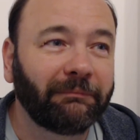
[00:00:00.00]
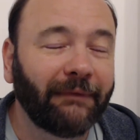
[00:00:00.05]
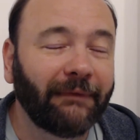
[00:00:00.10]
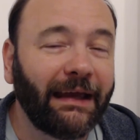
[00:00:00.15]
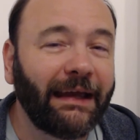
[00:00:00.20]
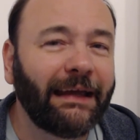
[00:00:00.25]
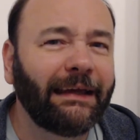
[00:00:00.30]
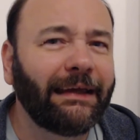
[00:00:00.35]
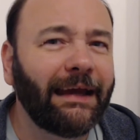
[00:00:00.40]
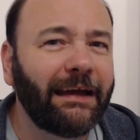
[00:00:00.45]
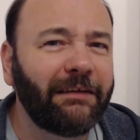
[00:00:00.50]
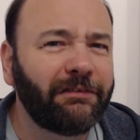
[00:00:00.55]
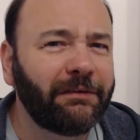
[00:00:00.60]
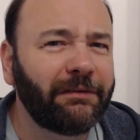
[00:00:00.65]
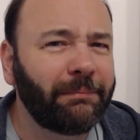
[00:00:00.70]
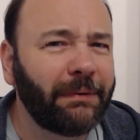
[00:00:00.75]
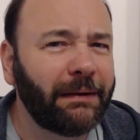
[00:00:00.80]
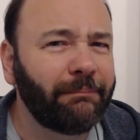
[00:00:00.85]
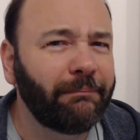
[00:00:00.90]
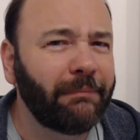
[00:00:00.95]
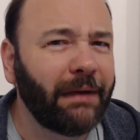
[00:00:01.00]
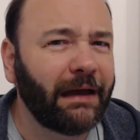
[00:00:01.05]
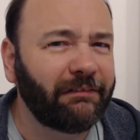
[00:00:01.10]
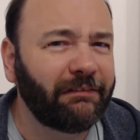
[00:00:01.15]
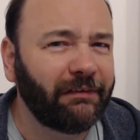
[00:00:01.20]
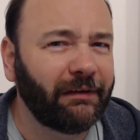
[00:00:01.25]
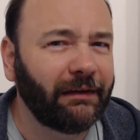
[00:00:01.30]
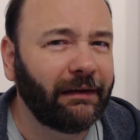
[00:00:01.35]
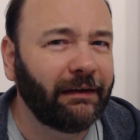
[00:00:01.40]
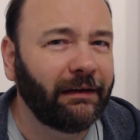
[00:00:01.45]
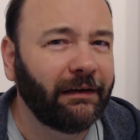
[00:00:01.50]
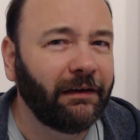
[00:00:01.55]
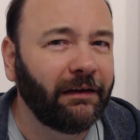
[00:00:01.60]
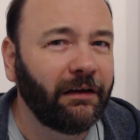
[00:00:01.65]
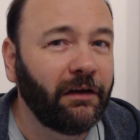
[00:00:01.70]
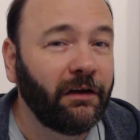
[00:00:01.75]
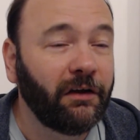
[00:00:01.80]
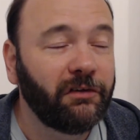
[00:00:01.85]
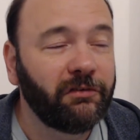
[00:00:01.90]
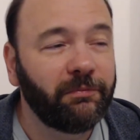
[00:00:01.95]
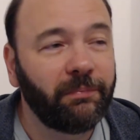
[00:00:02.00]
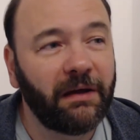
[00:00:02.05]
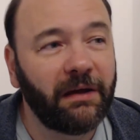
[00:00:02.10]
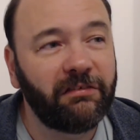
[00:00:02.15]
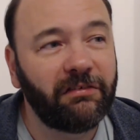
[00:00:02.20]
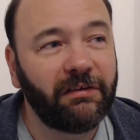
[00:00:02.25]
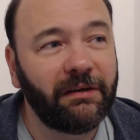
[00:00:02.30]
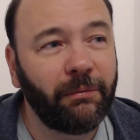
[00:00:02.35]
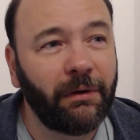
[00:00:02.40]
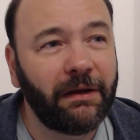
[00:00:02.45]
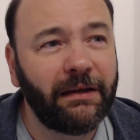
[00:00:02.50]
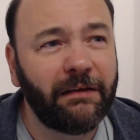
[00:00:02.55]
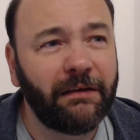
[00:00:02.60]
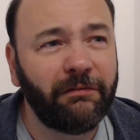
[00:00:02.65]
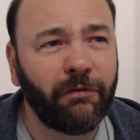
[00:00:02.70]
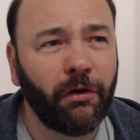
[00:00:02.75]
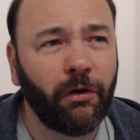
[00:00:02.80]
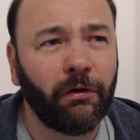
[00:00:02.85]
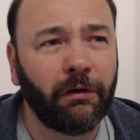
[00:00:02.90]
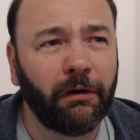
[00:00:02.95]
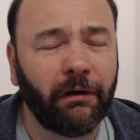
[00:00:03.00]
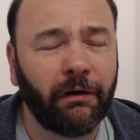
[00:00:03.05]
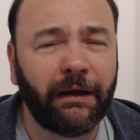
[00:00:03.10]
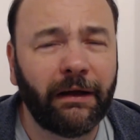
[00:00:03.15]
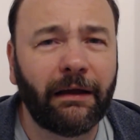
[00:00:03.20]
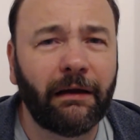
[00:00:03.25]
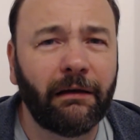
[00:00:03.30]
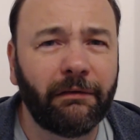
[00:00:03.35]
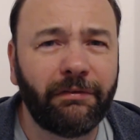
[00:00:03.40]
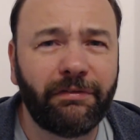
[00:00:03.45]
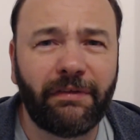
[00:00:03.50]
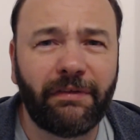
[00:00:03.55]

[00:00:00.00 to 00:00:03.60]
it gets a bit messy, especially when you've got like a